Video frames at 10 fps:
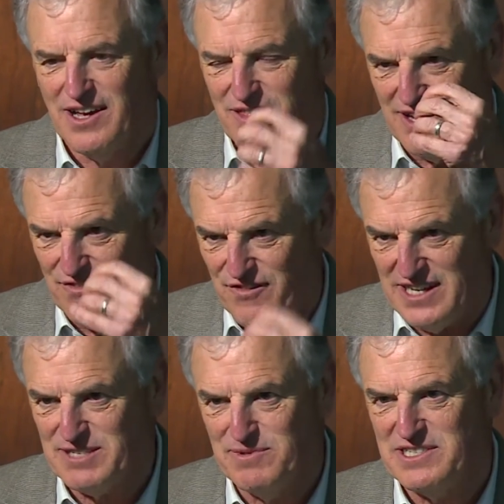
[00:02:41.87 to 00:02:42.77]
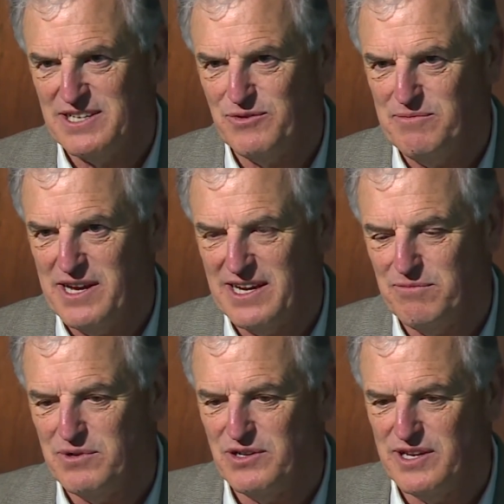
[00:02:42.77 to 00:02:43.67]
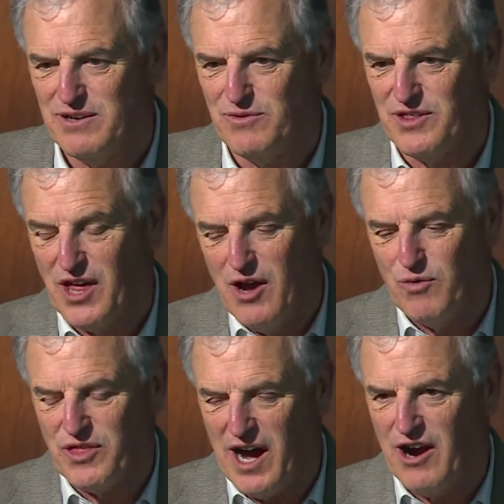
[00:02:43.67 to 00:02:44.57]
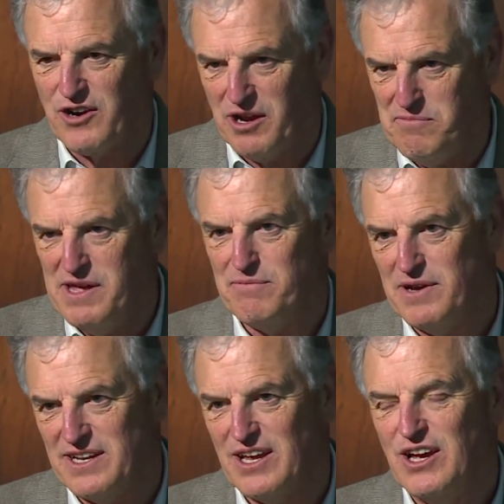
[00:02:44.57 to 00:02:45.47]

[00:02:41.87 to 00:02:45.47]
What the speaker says: the investments that we make in building with our commitment